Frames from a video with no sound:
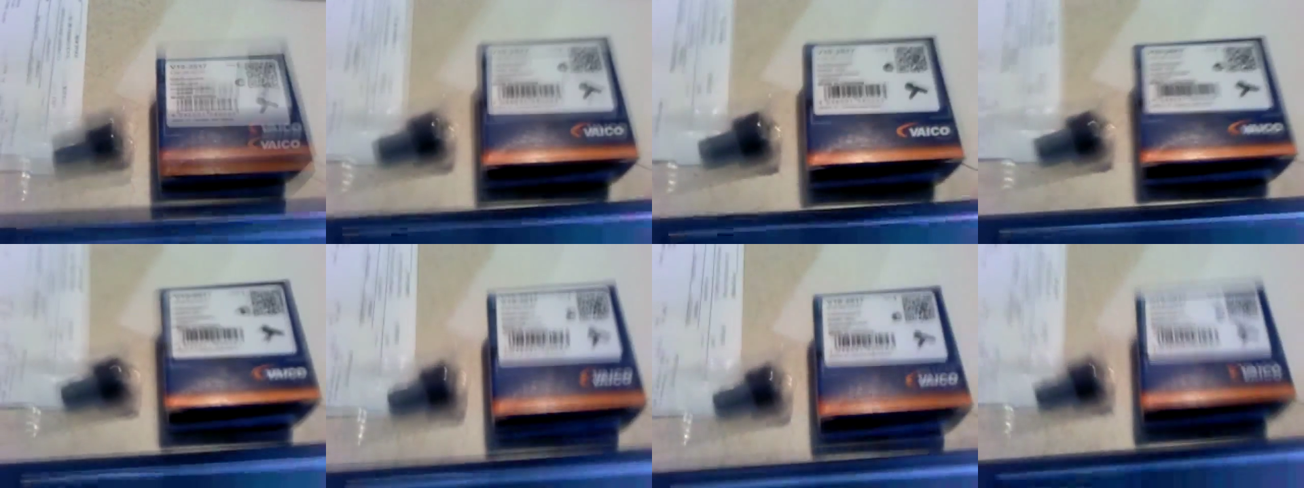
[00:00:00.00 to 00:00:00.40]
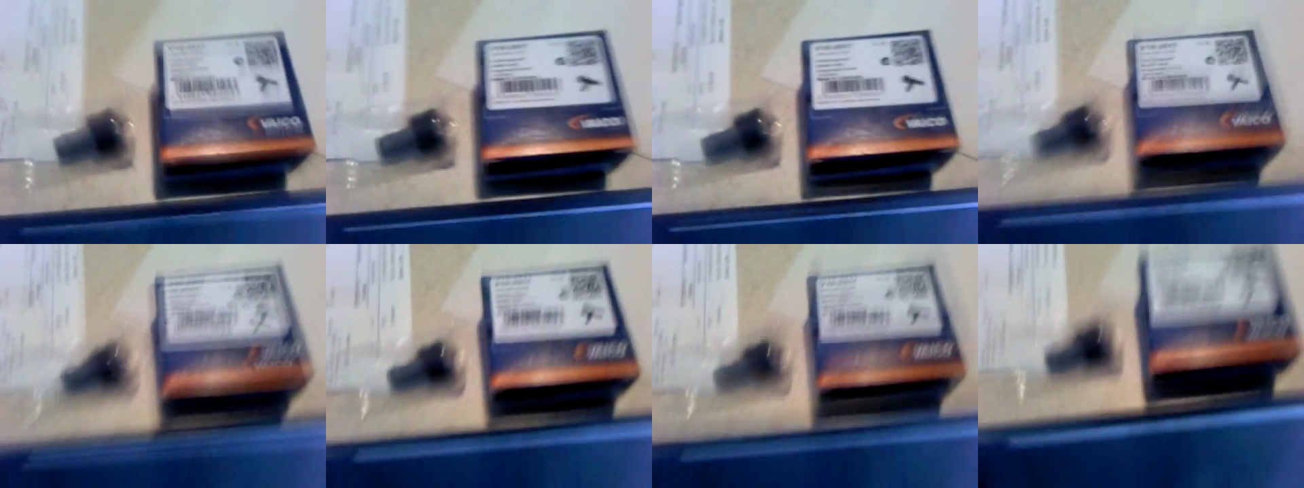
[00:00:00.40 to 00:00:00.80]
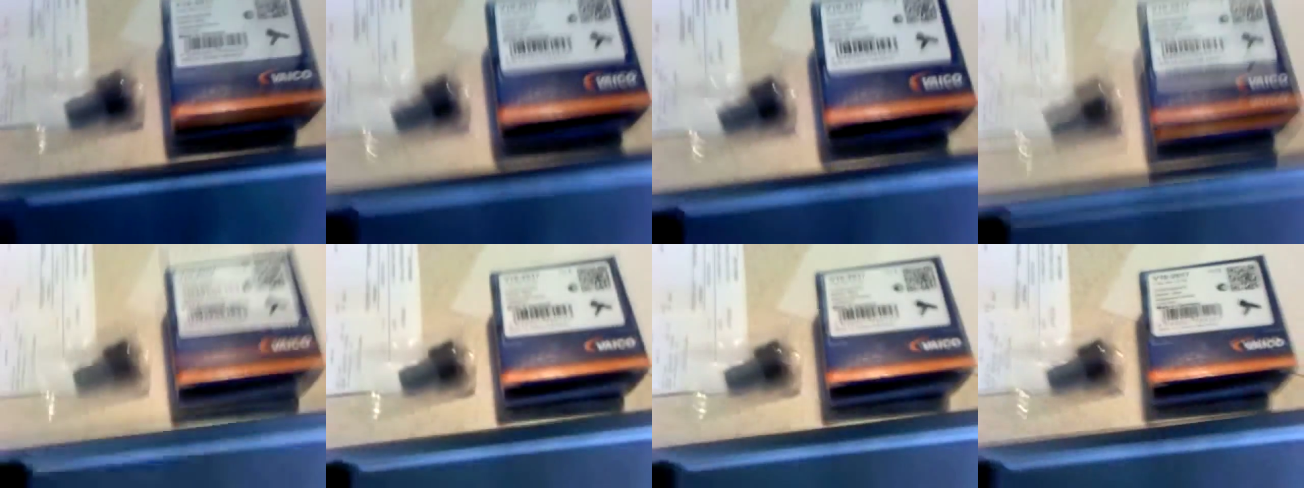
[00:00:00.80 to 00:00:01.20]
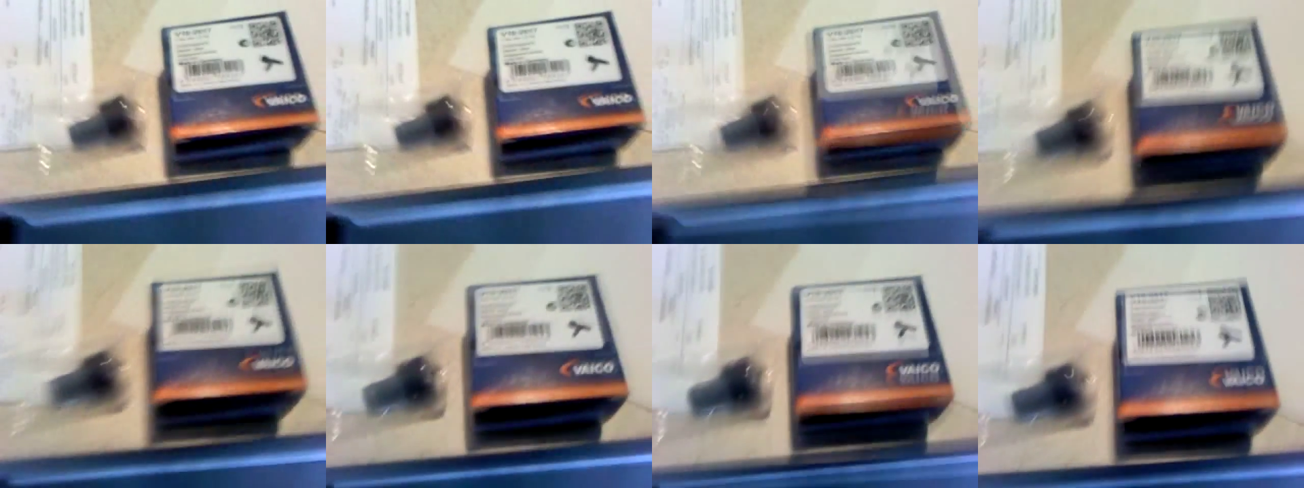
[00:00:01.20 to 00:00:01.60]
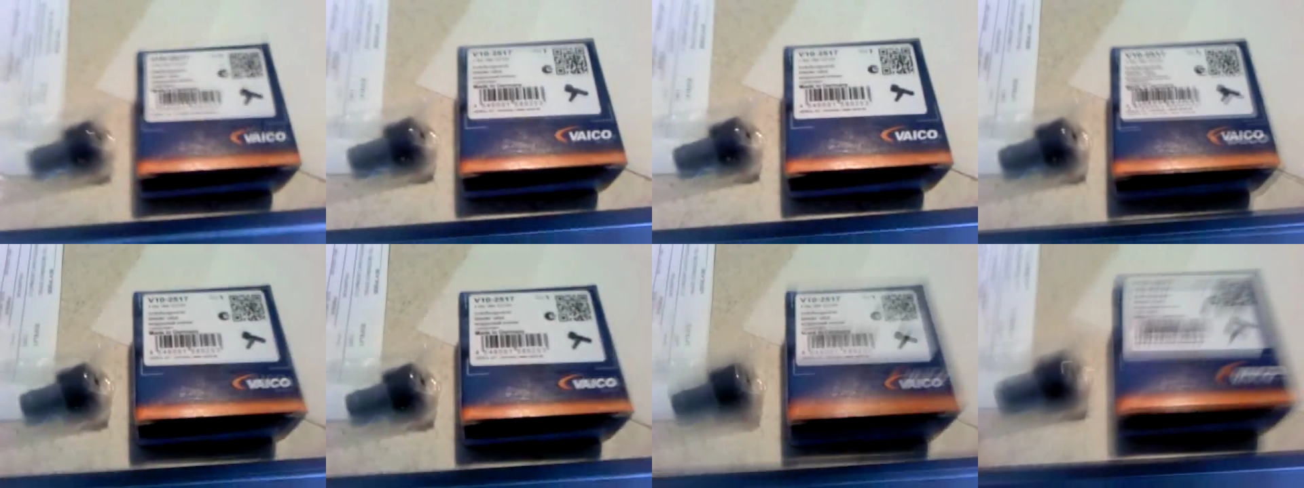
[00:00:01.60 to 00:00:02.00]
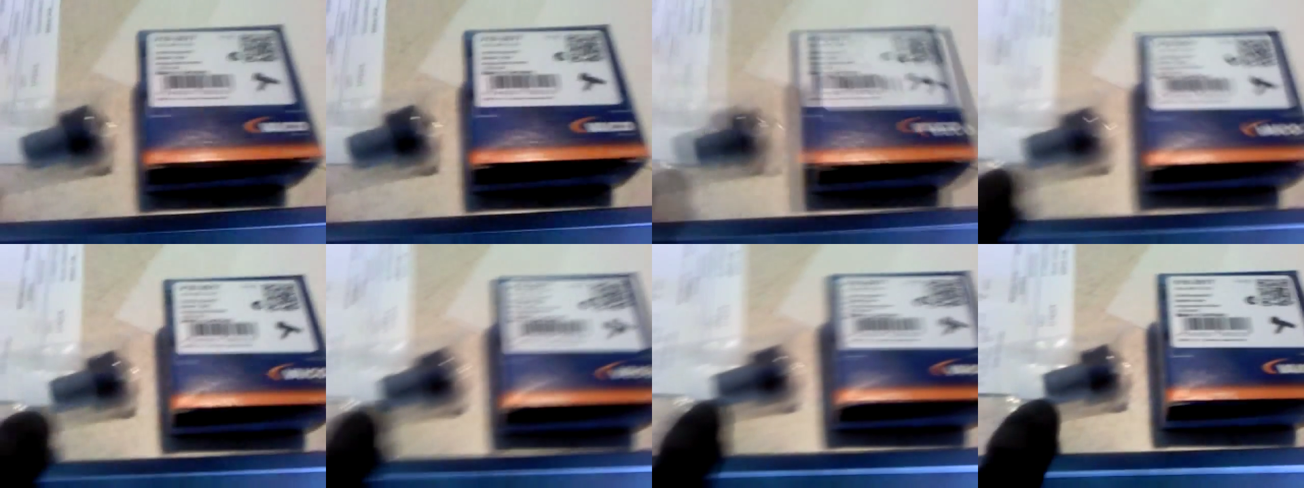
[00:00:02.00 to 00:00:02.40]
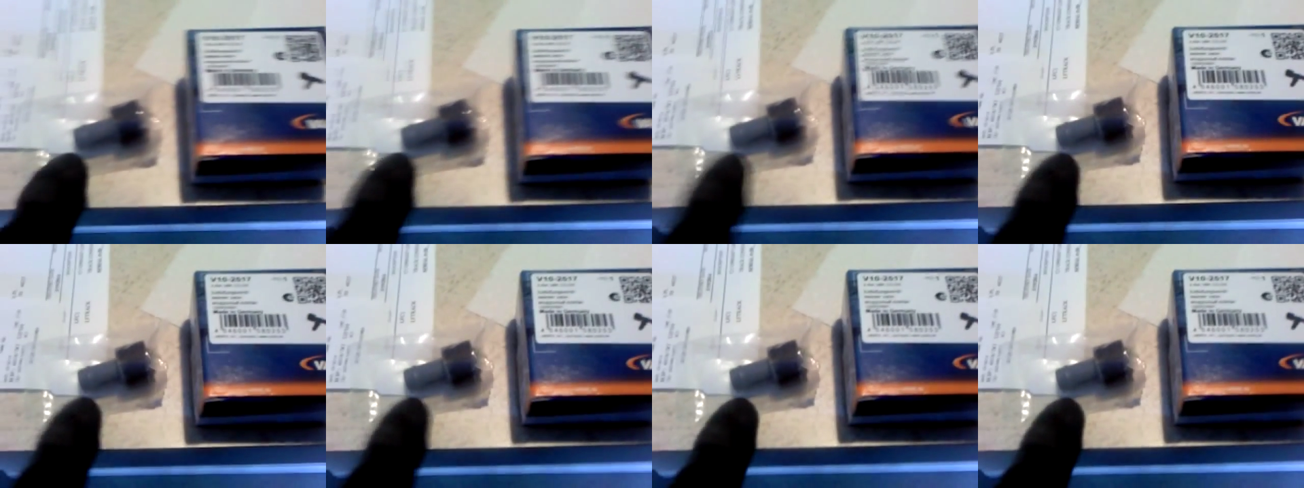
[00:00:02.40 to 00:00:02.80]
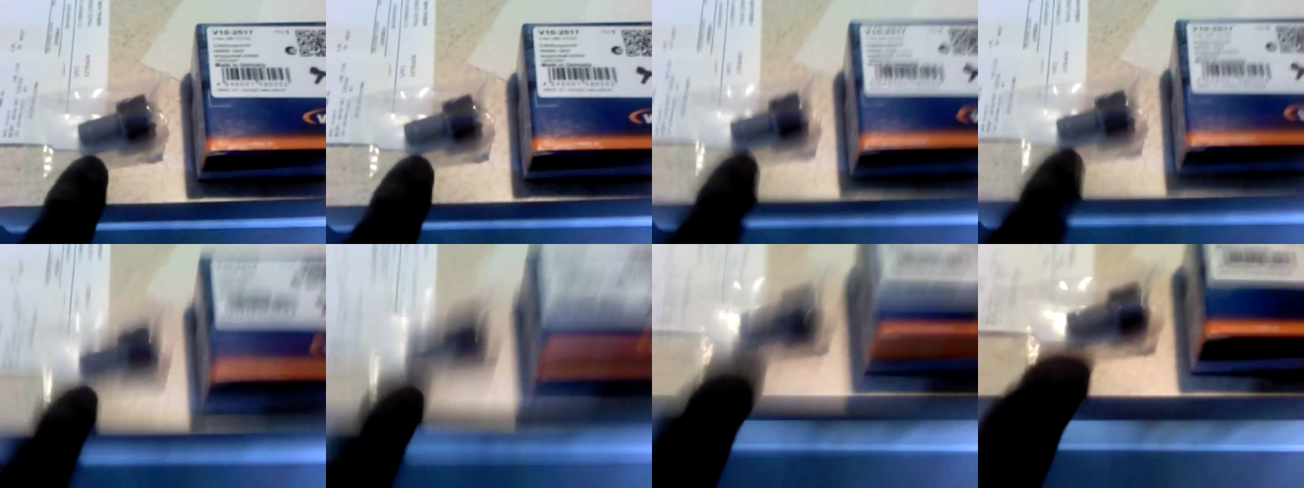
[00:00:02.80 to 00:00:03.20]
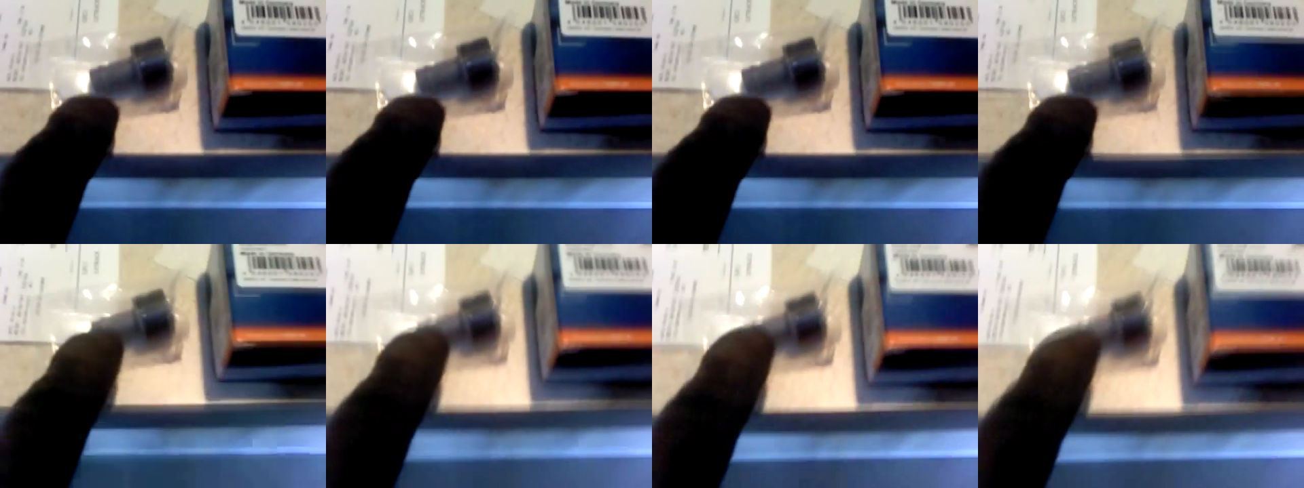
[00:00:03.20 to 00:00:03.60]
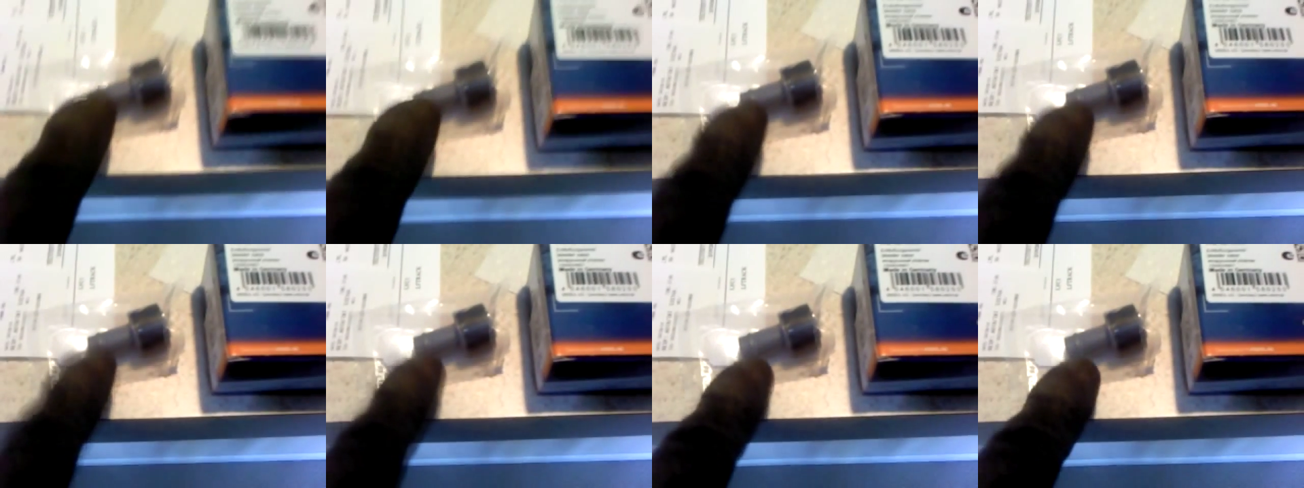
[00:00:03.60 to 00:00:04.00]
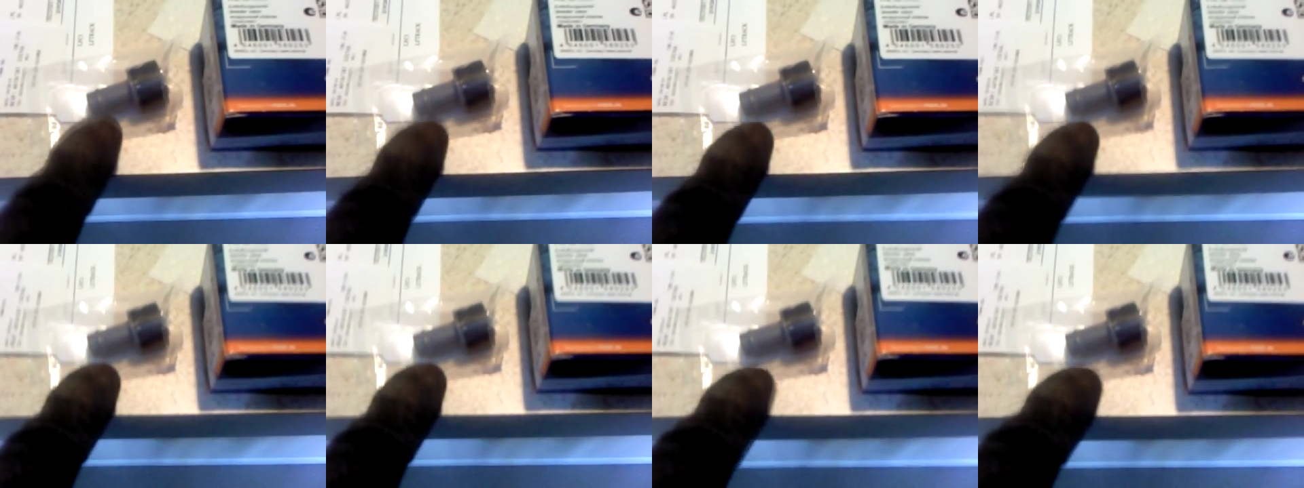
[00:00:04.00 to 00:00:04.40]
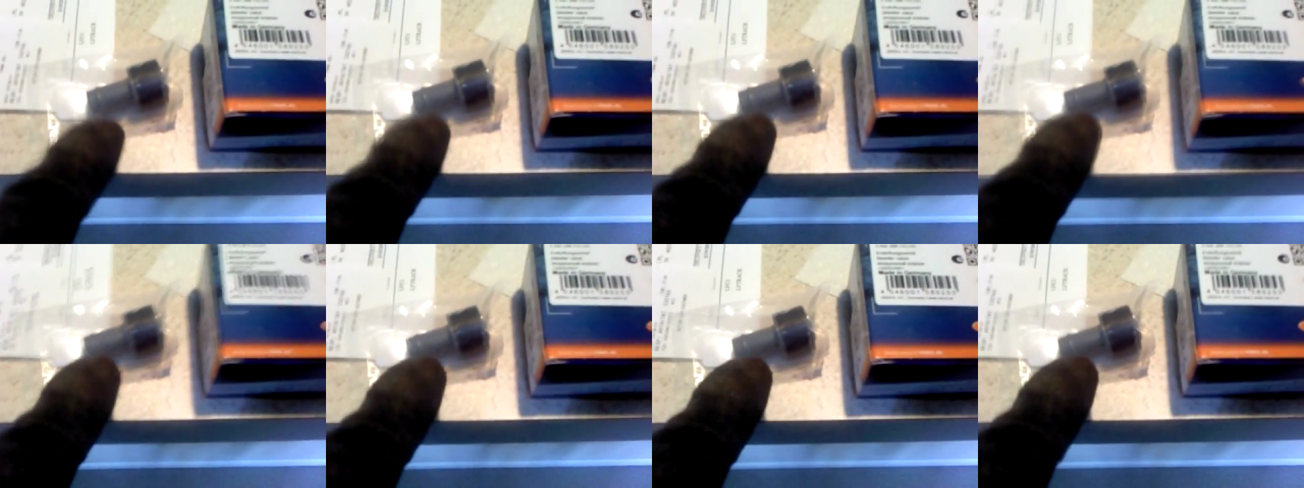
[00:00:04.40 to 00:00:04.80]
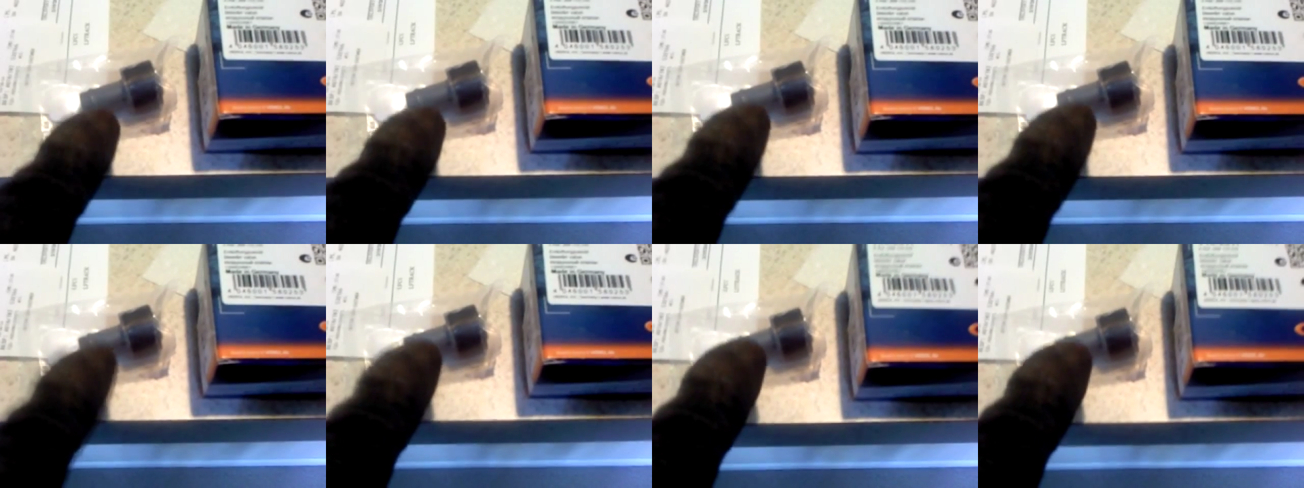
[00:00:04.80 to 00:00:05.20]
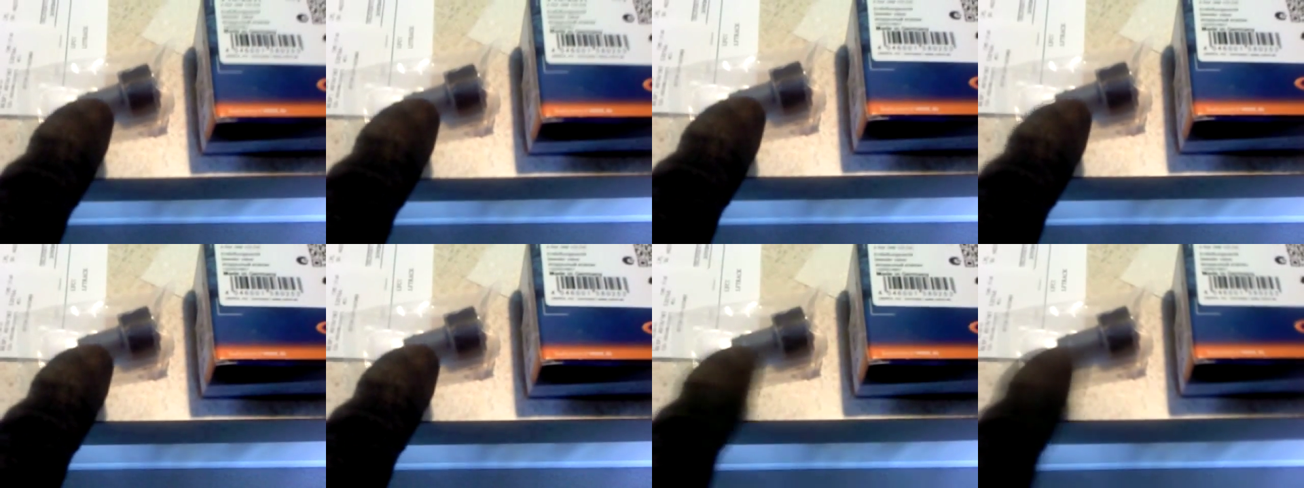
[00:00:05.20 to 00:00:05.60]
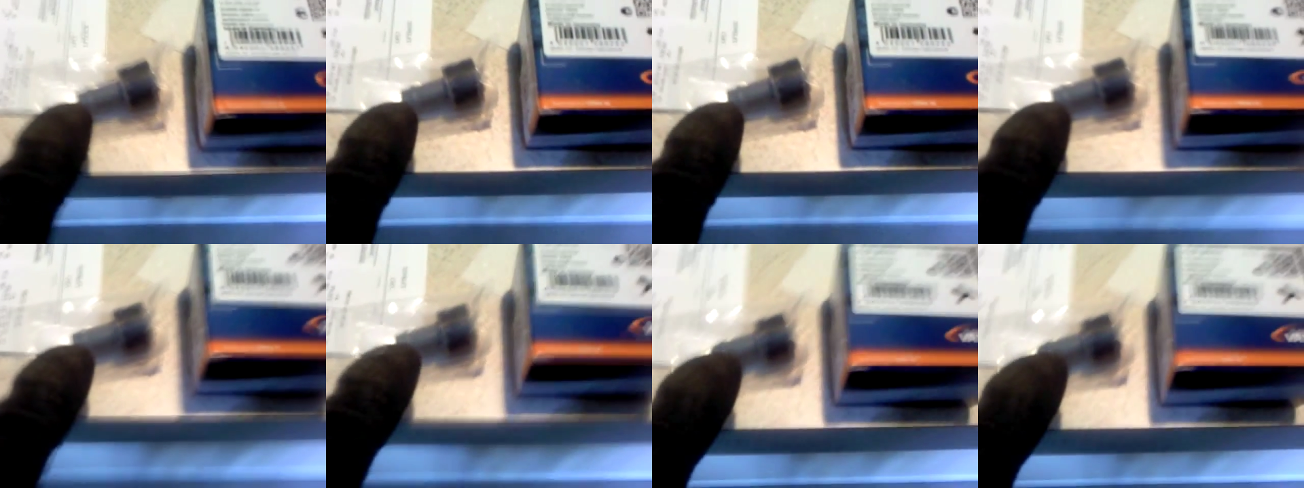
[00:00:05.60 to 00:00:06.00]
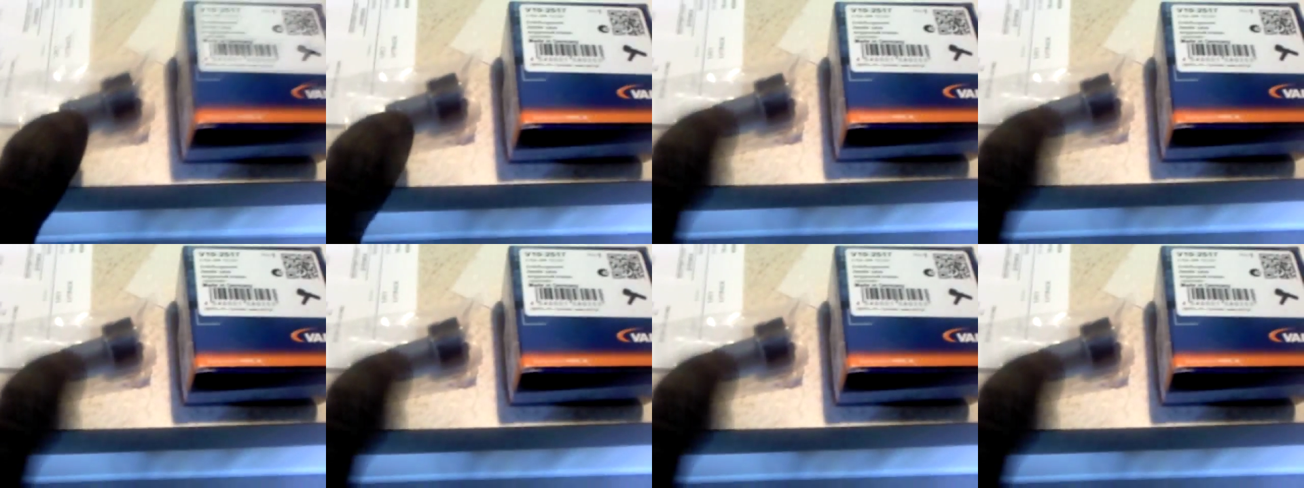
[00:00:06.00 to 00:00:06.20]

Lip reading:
[unreadable: no face in view]